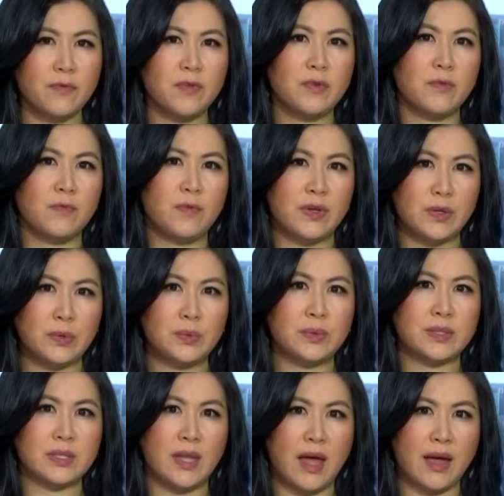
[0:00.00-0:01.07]
if it
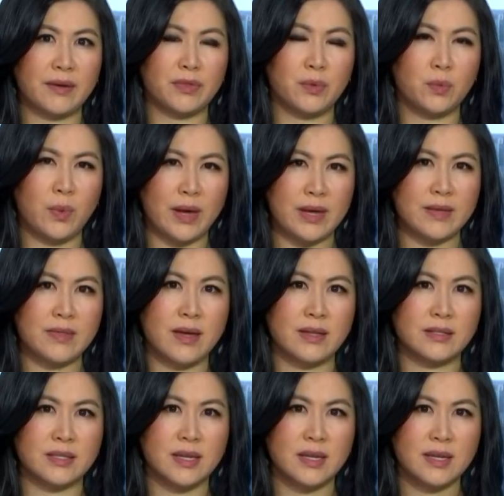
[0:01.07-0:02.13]
feels like the way that